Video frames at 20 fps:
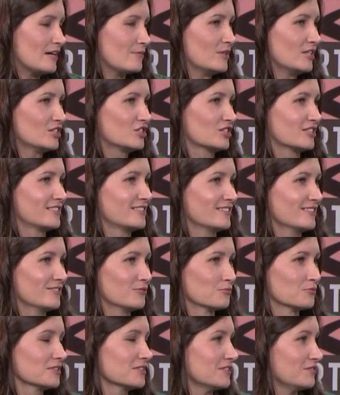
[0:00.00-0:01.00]
I mean, it's just
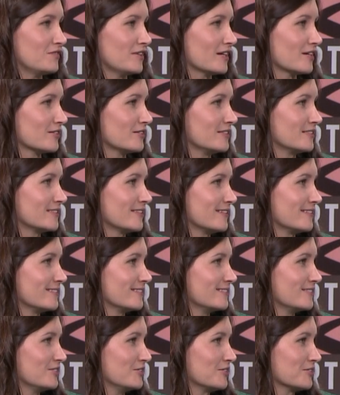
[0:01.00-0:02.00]
it really varies,
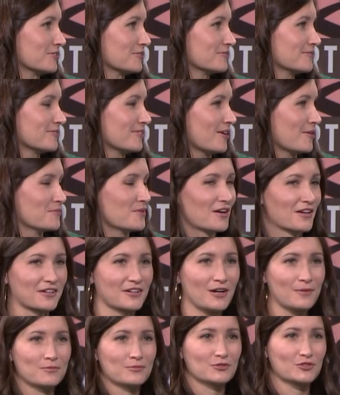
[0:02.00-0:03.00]
and you know I'm not a
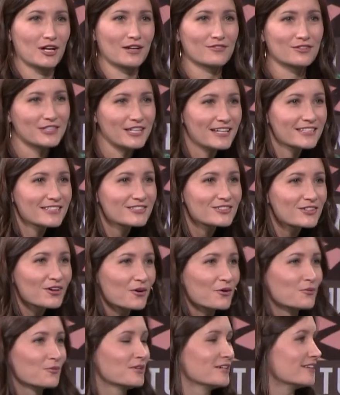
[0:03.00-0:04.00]
cup driver yet,
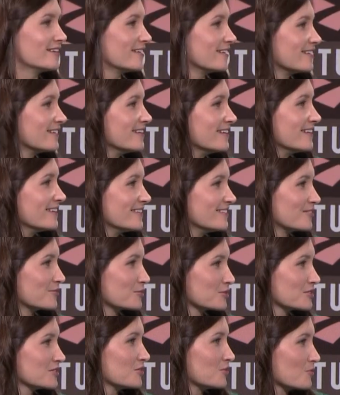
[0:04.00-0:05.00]
so we uh, you know,
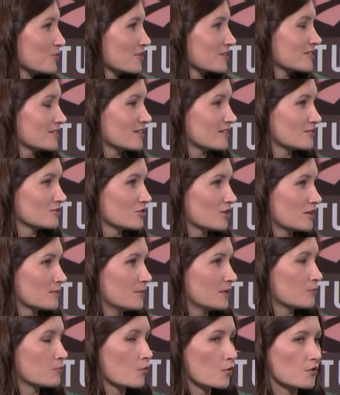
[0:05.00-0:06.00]
we're still working on trying to
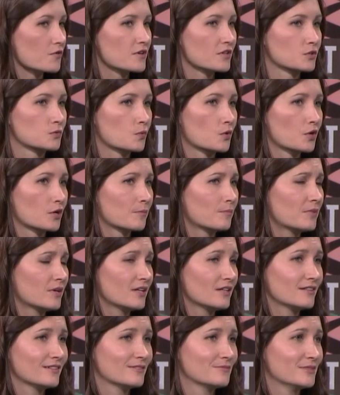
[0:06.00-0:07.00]
make more things work.
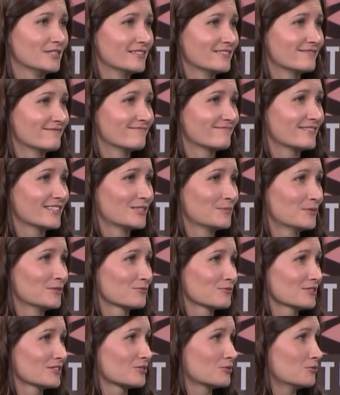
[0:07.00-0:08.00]
But I mean, it's been
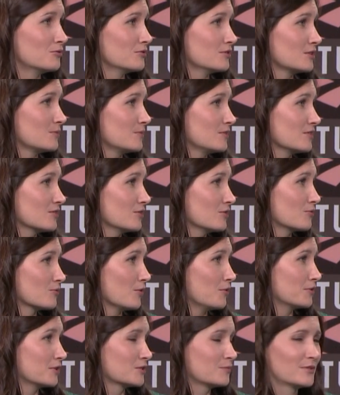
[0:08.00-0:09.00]
really cool and it's been a good
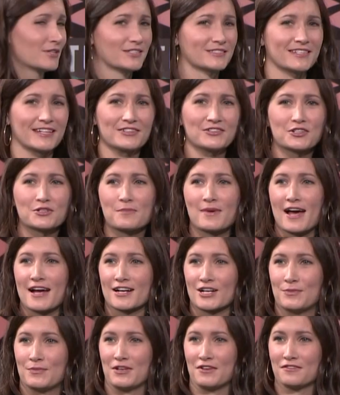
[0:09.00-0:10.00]
growing experience. And I look
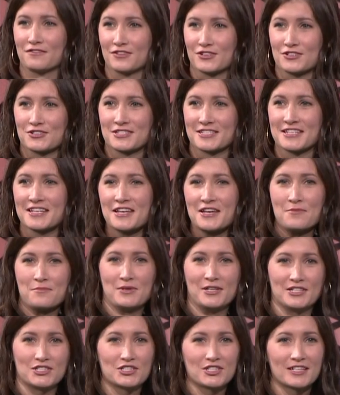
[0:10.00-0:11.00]
back on my first
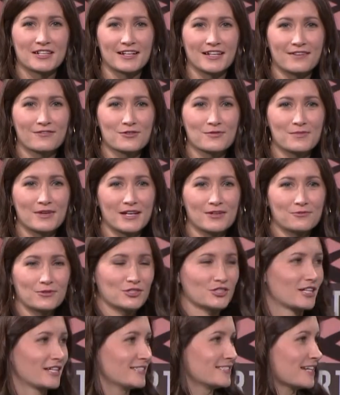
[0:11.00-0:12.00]
pitch that I ever made,
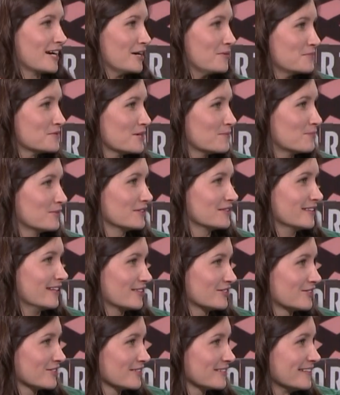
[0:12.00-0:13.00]
which I typed up a
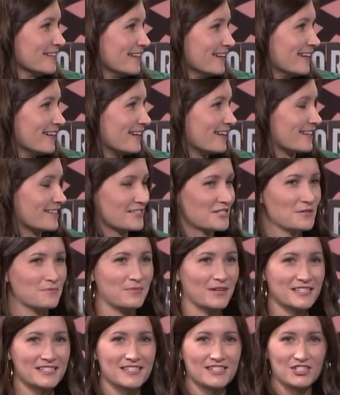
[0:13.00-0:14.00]
letter uh, to
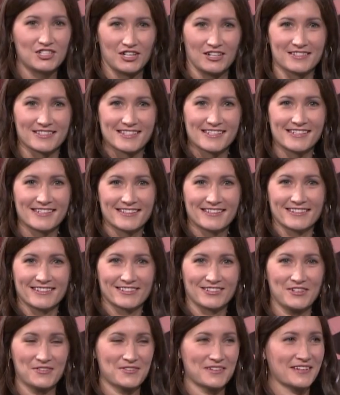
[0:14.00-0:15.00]
Betsey Johnson, the
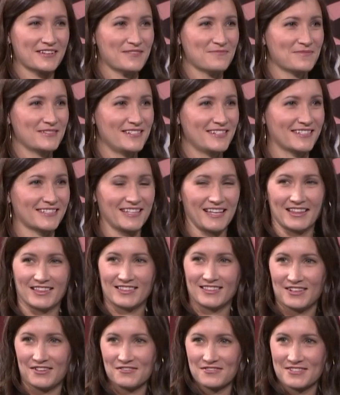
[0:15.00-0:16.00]
clothing company, because I
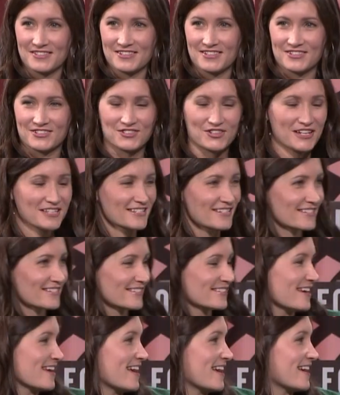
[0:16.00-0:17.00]
loved their
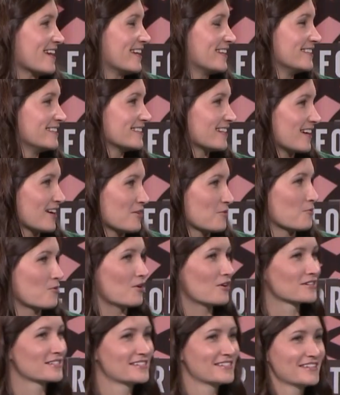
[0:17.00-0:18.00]
dresses. And I
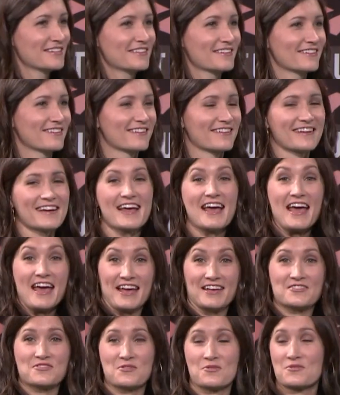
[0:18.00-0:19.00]
walked to their
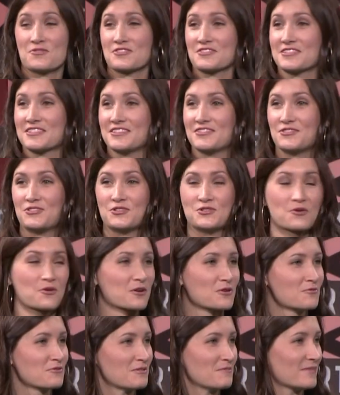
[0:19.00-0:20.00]
headquarters in New
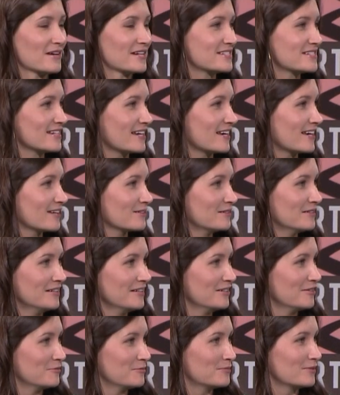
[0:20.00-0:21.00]
York with my dad.
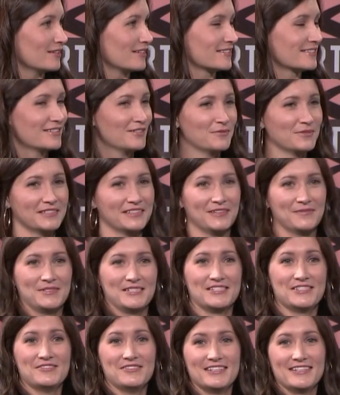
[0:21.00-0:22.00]
Bless him, he let me
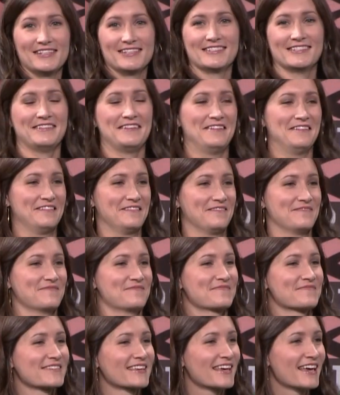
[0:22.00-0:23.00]
do this.
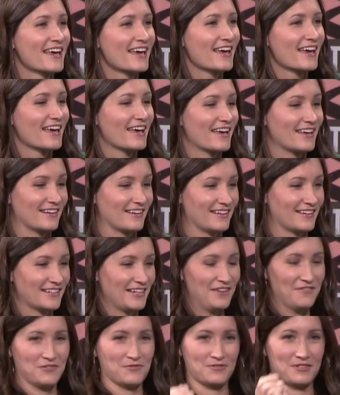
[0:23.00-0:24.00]
Um, and I
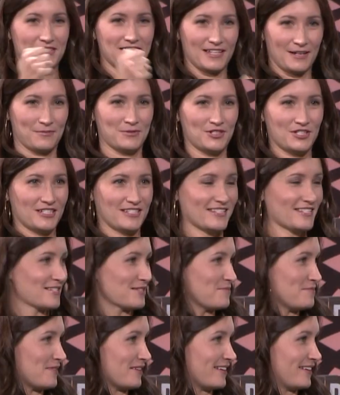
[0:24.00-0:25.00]
gave the
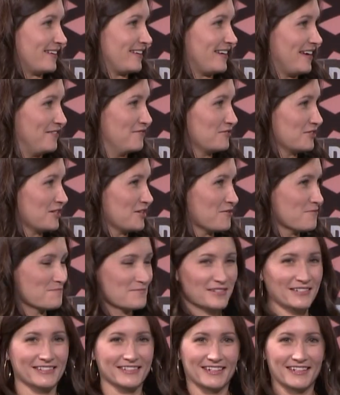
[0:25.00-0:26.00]
receptionist my envelope.
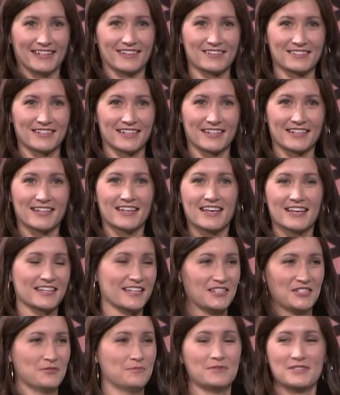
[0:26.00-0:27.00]
And I was like,
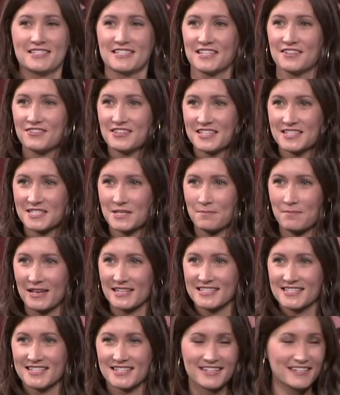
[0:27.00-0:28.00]
can you please give this to
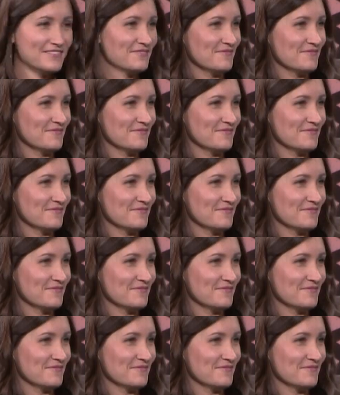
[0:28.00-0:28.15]
Betsey?